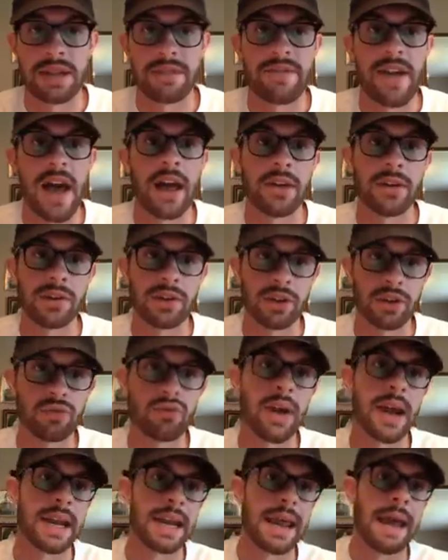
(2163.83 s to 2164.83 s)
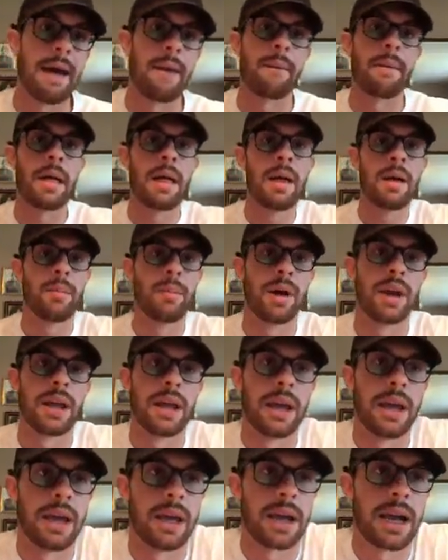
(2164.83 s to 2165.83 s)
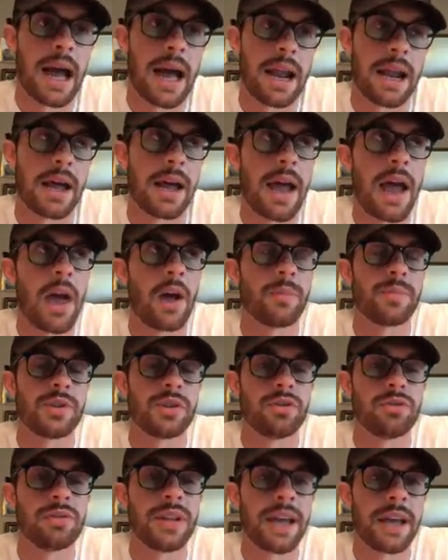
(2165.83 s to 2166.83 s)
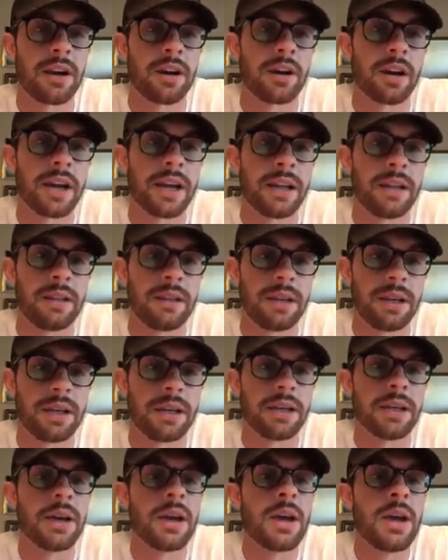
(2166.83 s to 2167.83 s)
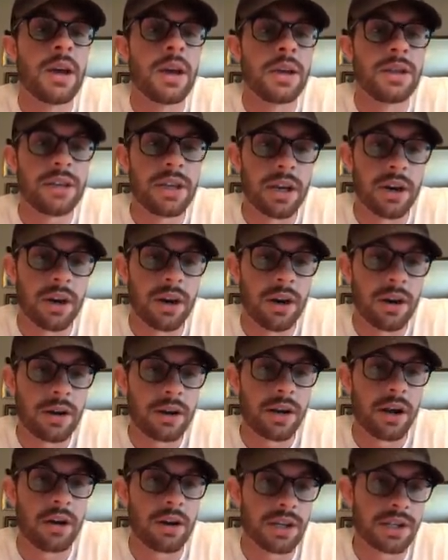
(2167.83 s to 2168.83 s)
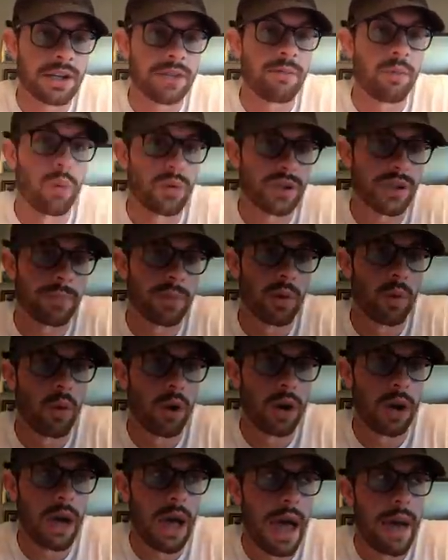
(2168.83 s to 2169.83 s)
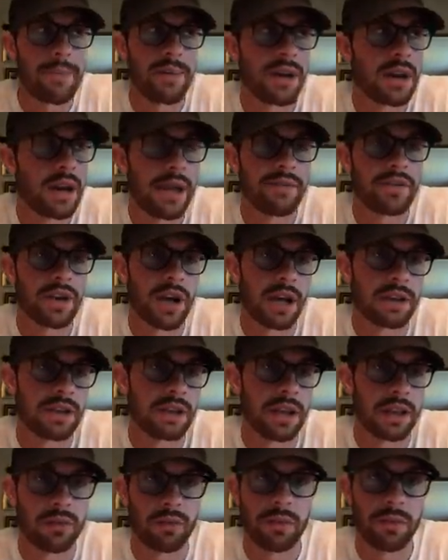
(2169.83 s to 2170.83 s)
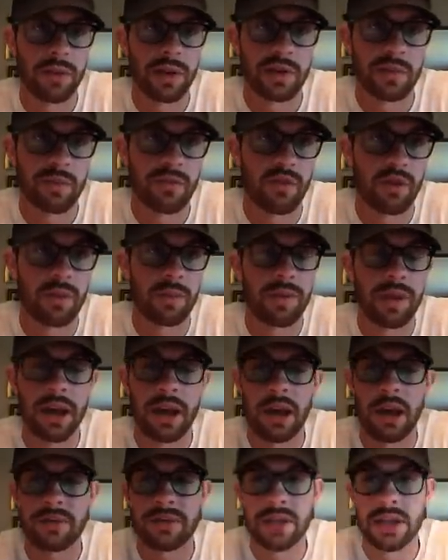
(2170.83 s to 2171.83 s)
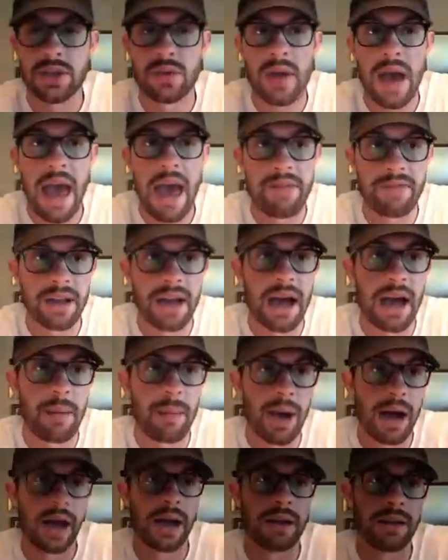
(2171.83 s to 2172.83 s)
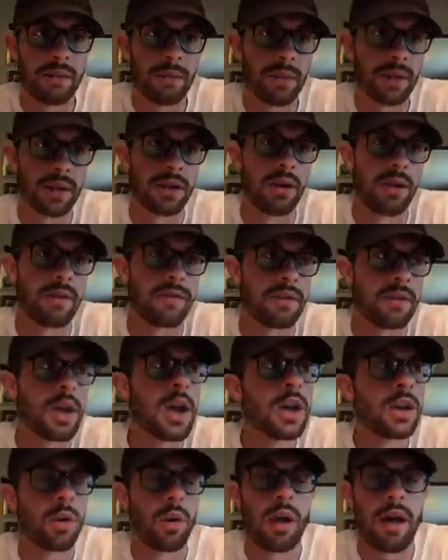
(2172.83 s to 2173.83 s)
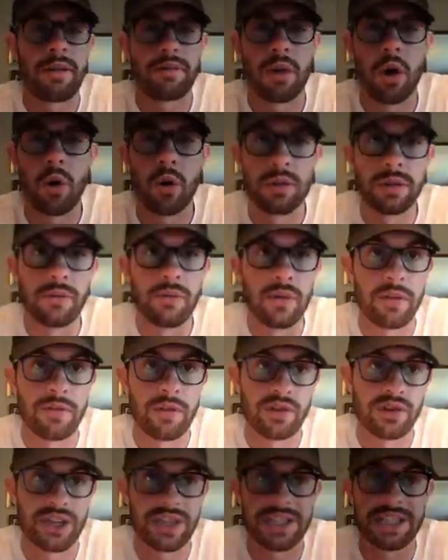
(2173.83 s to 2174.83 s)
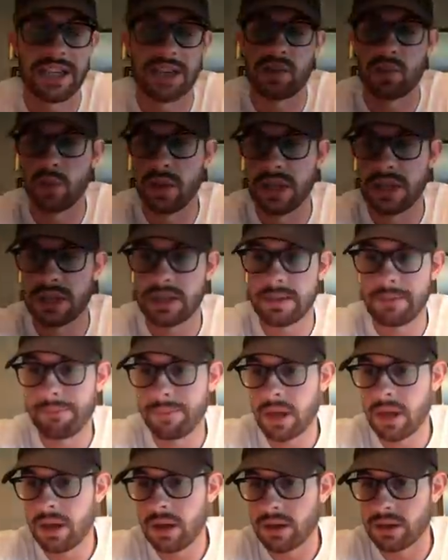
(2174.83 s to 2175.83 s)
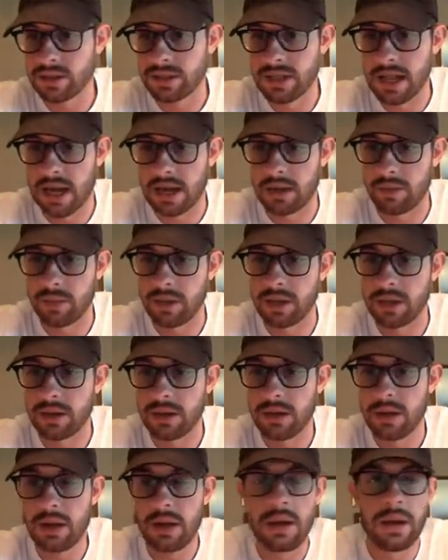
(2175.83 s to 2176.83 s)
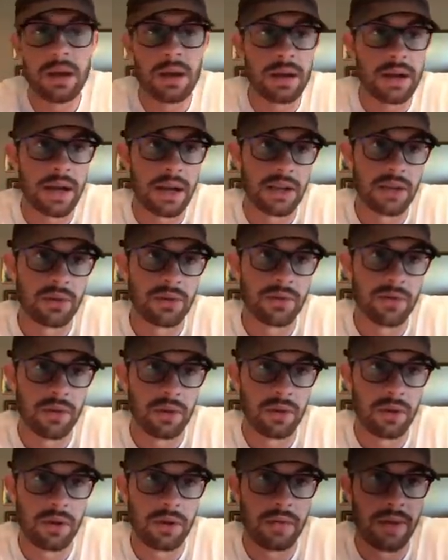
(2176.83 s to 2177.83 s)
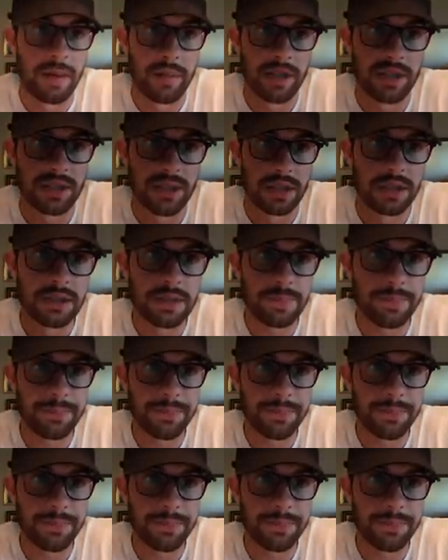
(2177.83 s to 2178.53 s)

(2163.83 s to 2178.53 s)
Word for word: value to you right now. But it kind of helps you later in the year, you know, because if something were to happen to David Johnson like 3 weeks before the playoffs, then you have the guy behind him. But you don't have to hold him for the first like 6 weeks because he's not going to be kind of useful at all, if that makes sense.